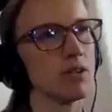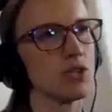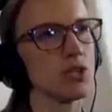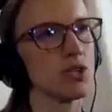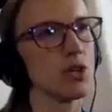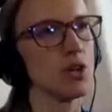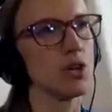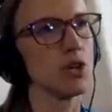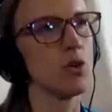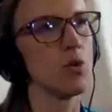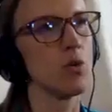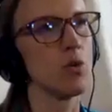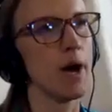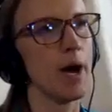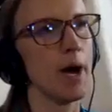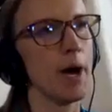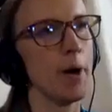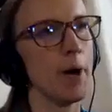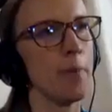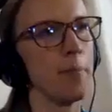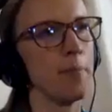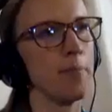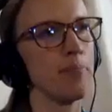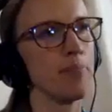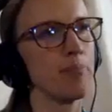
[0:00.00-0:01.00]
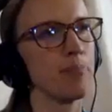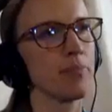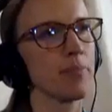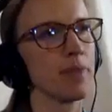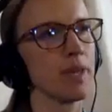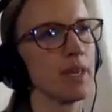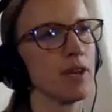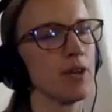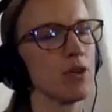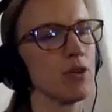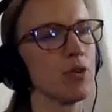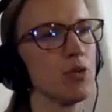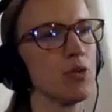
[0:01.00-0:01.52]
So
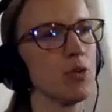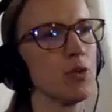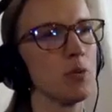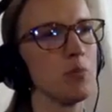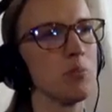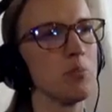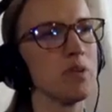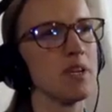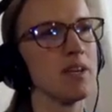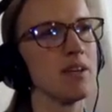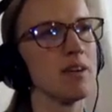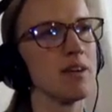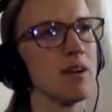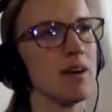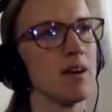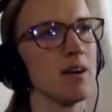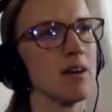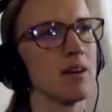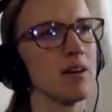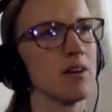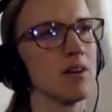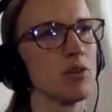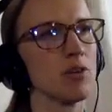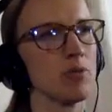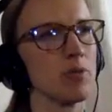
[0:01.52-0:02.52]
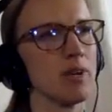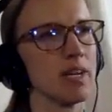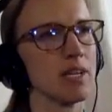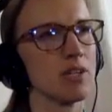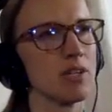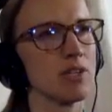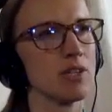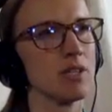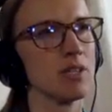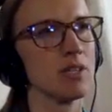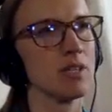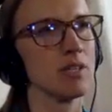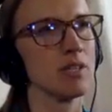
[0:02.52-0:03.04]
it could be a
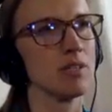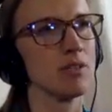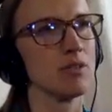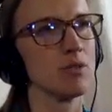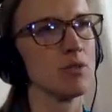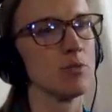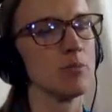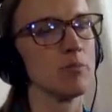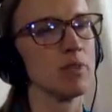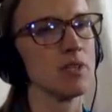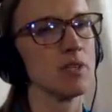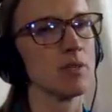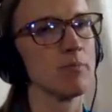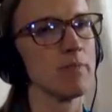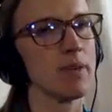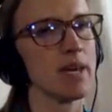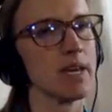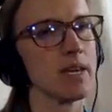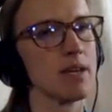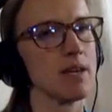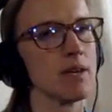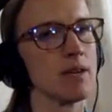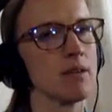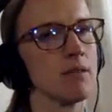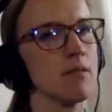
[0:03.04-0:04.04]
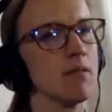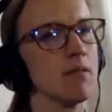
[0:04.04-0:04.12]
correction that Zoom is making.